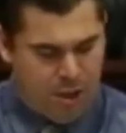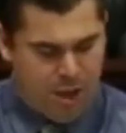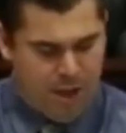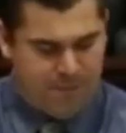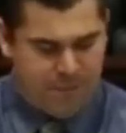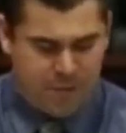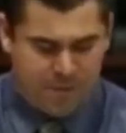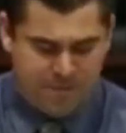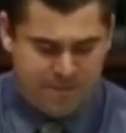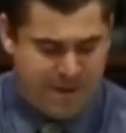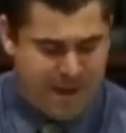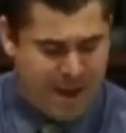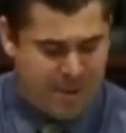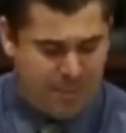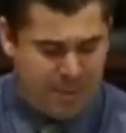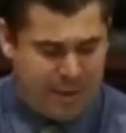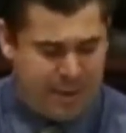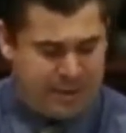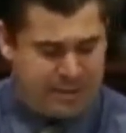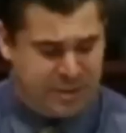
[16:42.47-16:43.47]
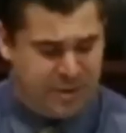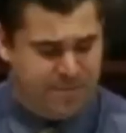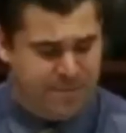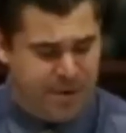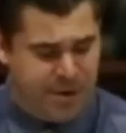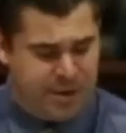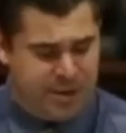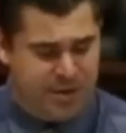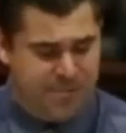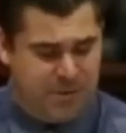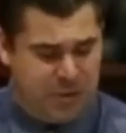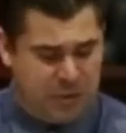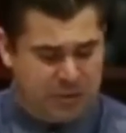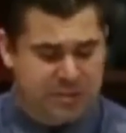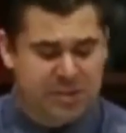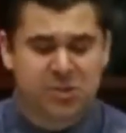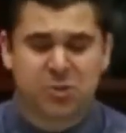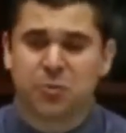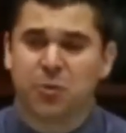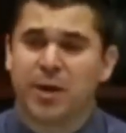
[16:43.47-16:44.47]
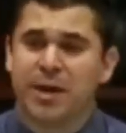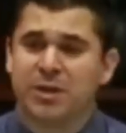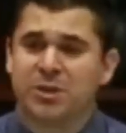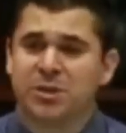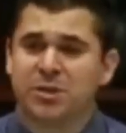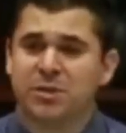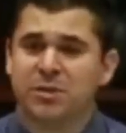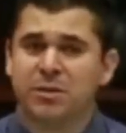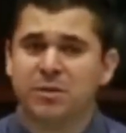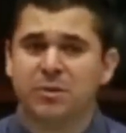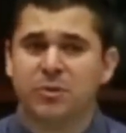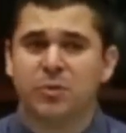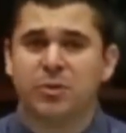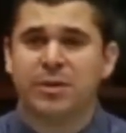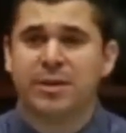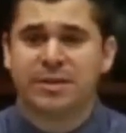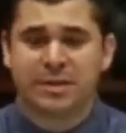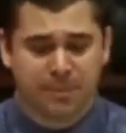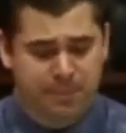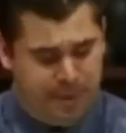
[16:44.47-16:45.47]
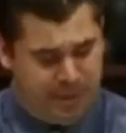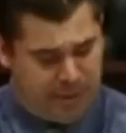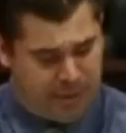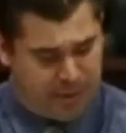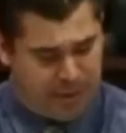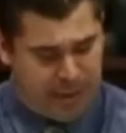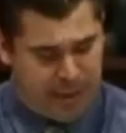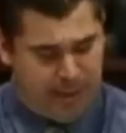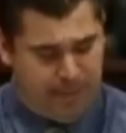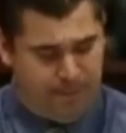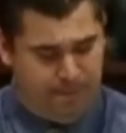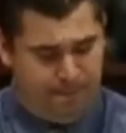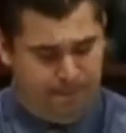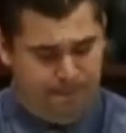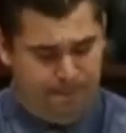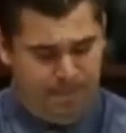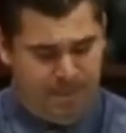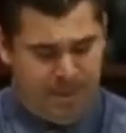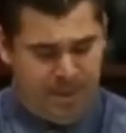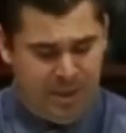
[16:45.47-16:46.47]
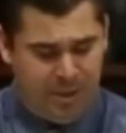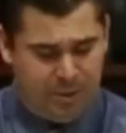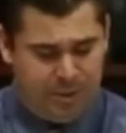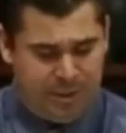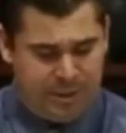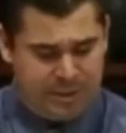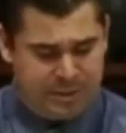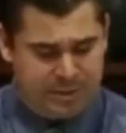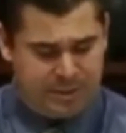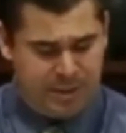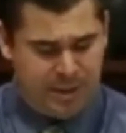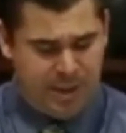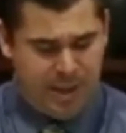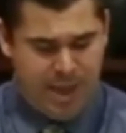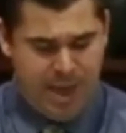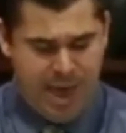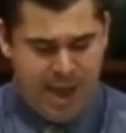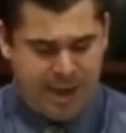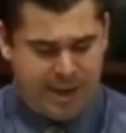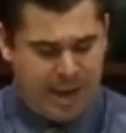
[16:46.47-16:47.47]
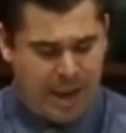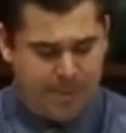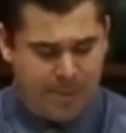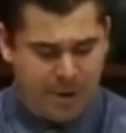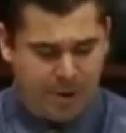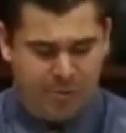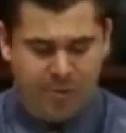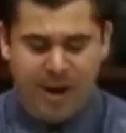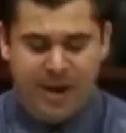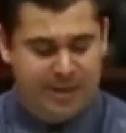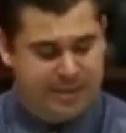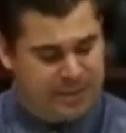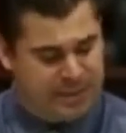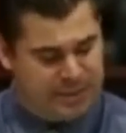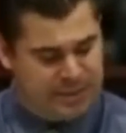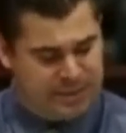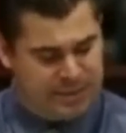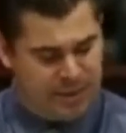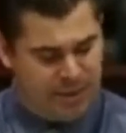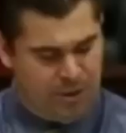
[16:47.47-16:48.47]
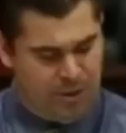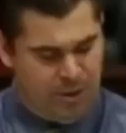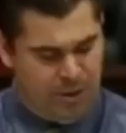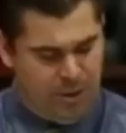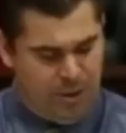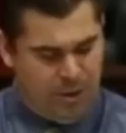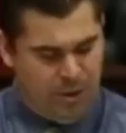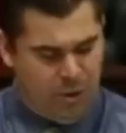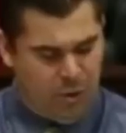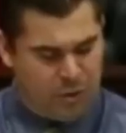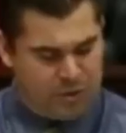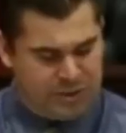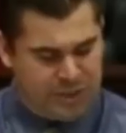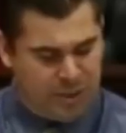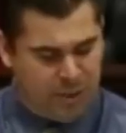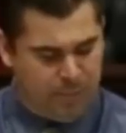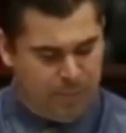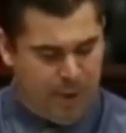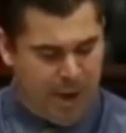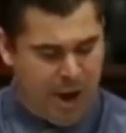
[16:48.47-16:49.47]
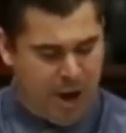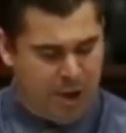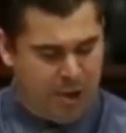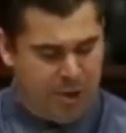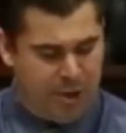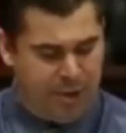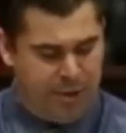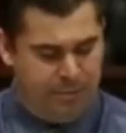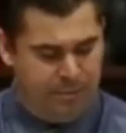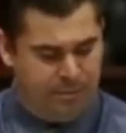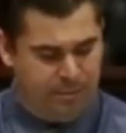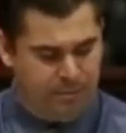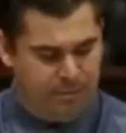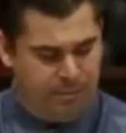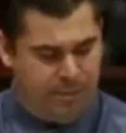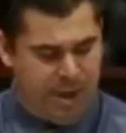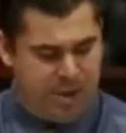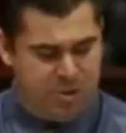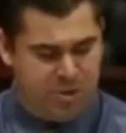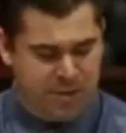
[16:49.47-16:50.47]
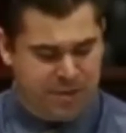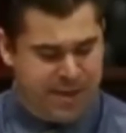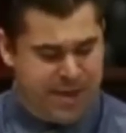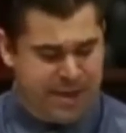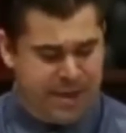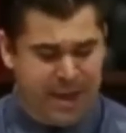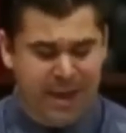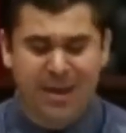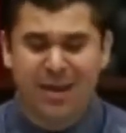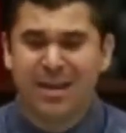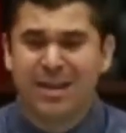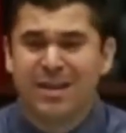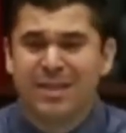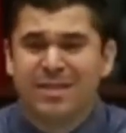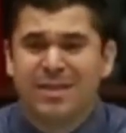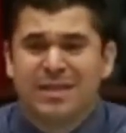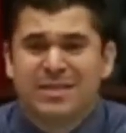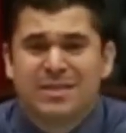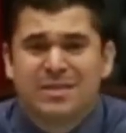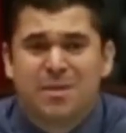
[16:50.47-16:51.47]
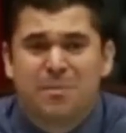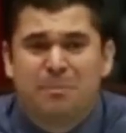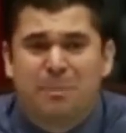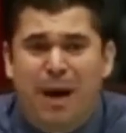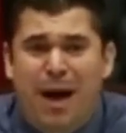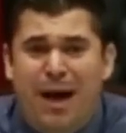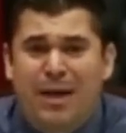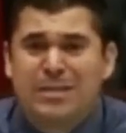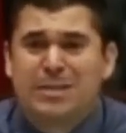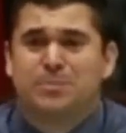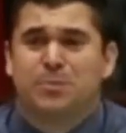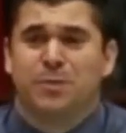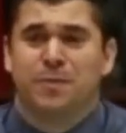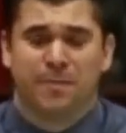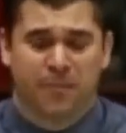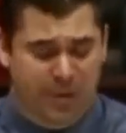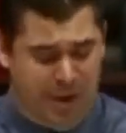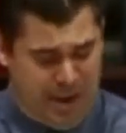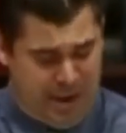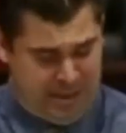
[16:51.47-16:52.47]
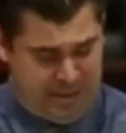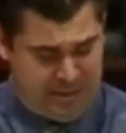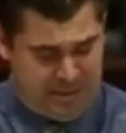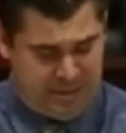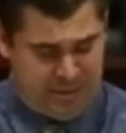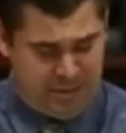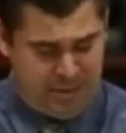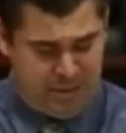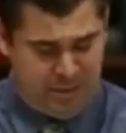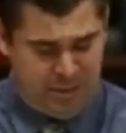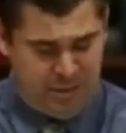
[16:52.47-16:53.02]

If your family is in a very difficult situation due to disability, illness, economic crisis, or single parenthood, and you're thinking, this is impossible for us,